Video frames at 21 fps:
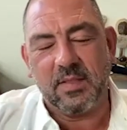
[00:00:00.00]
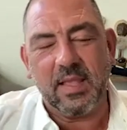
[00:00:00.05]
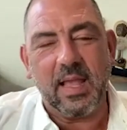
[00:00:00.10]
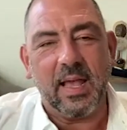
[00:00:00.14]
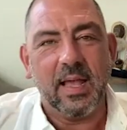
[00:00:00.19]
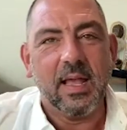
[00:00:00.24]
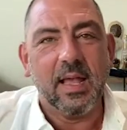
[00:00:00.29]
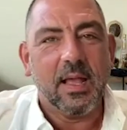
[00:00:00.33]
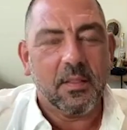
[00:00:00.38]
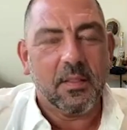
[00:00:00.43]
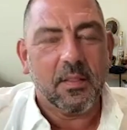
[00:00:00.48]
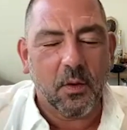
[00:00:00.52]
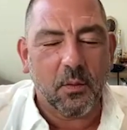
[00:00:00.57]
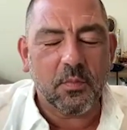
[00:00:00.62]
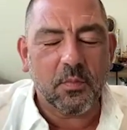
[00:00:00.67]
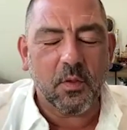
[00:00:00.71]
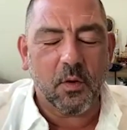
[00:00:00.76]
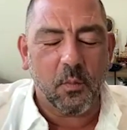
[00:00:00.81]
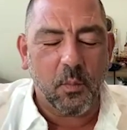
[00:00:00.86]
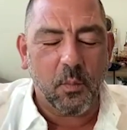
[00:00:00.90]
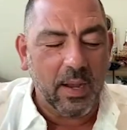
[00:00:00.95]
Yeah, the
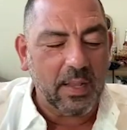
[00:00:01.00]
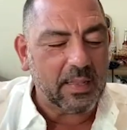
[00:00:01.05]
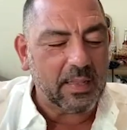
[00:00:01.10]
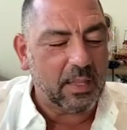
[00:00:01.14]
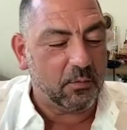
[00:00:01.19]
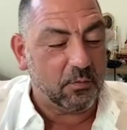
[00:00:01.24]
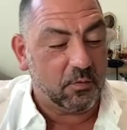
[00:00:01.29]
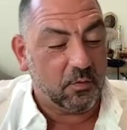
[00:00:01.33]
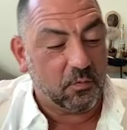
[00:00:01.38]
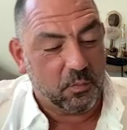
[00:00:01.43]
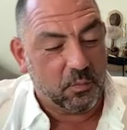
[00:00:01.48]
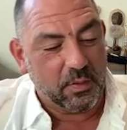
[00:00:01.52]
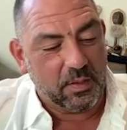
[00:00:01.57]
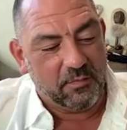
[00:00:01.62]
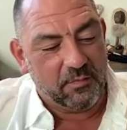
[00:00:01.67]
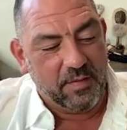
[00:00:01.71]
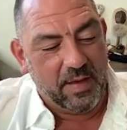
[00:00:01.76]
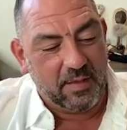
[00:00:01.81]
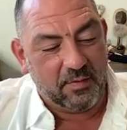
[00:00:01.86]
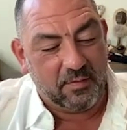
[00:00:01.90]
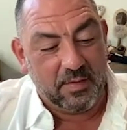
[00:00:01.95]
Hawaiian language is really
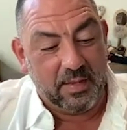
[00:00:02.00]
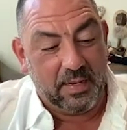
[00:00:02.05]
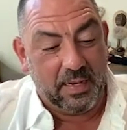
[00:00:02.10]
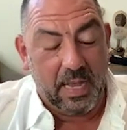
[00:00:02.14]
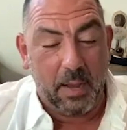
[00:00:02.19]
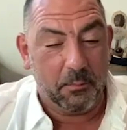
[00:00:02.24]
fascinating.